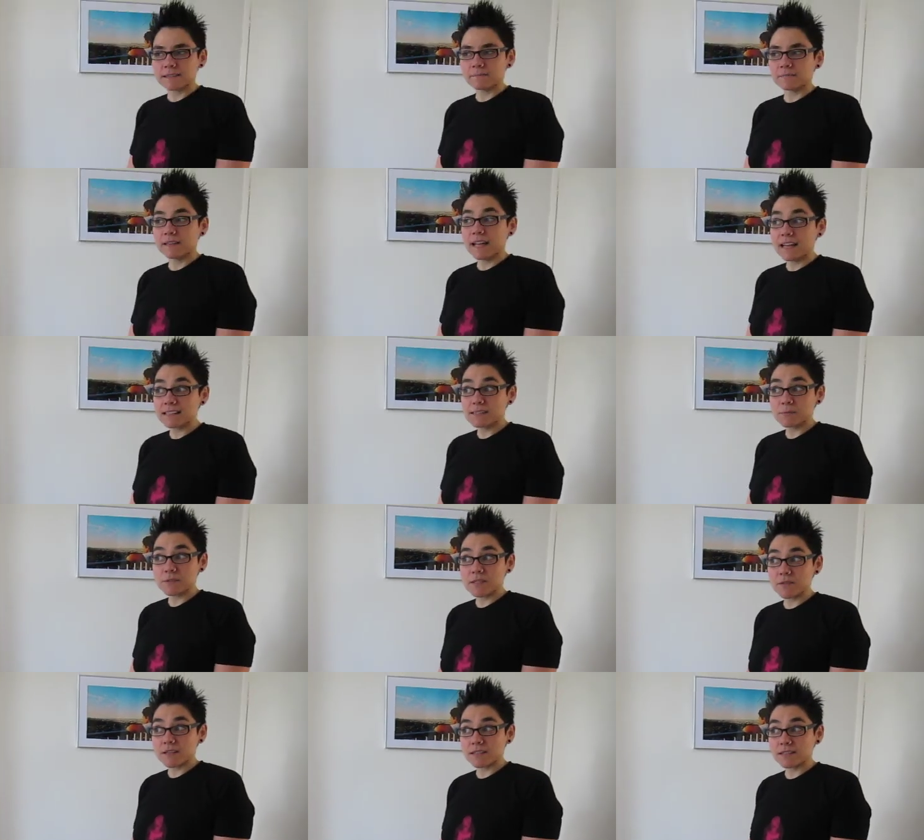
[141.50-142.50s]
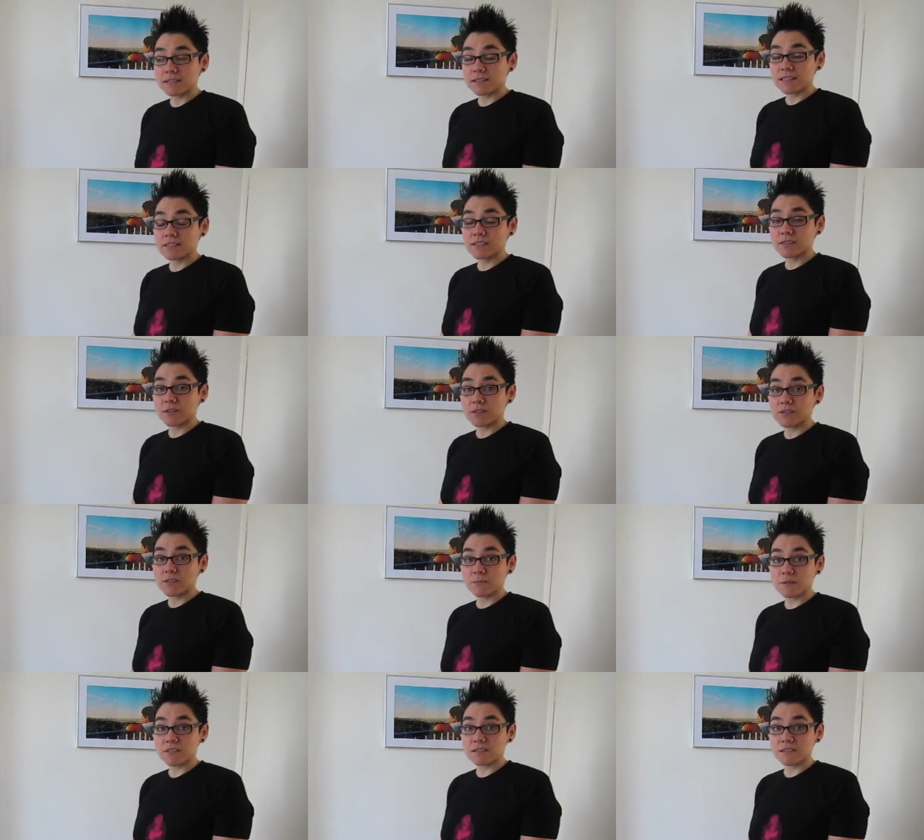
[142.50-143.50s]
Last winter, actually, it snowed so
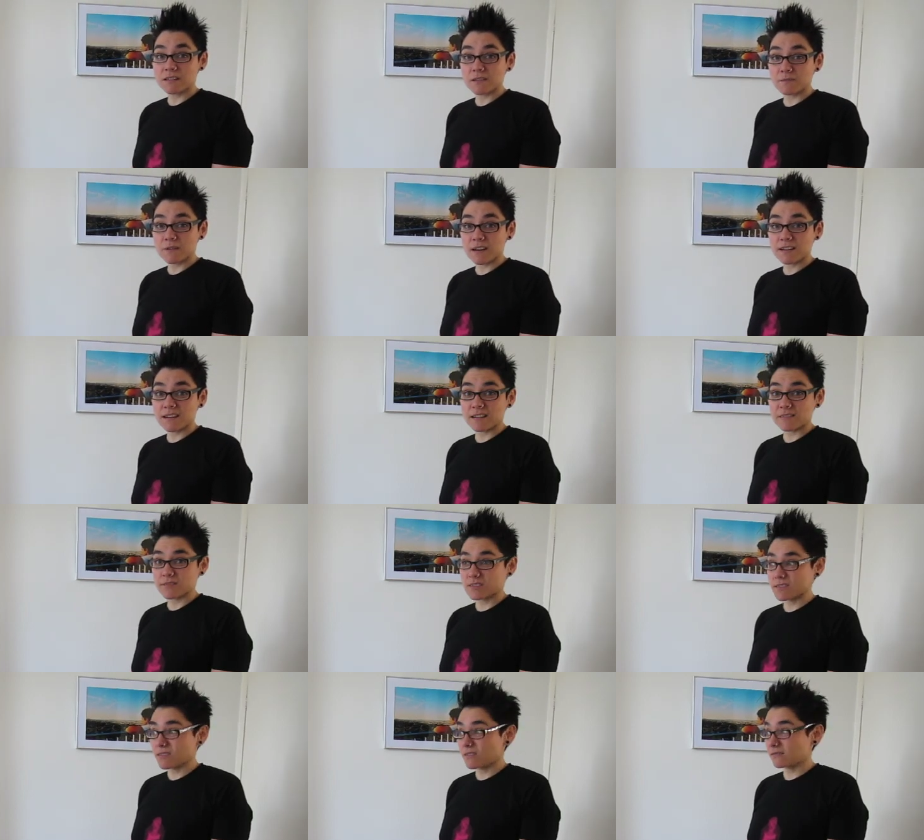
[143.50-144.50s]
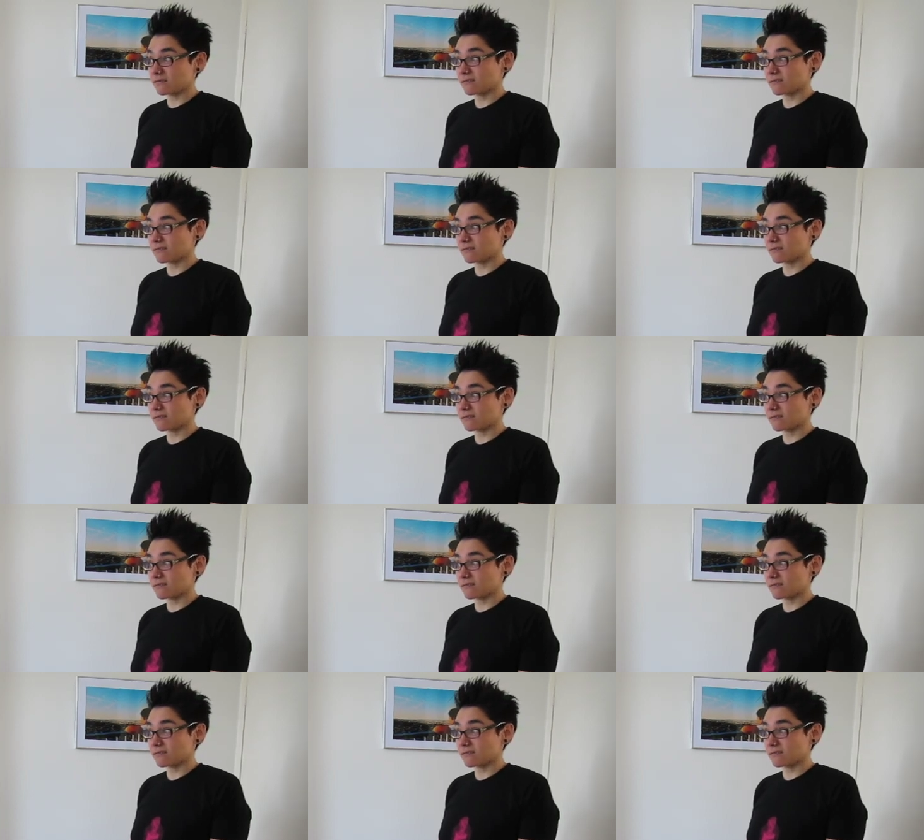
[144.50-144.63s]
much that they ran out of salt.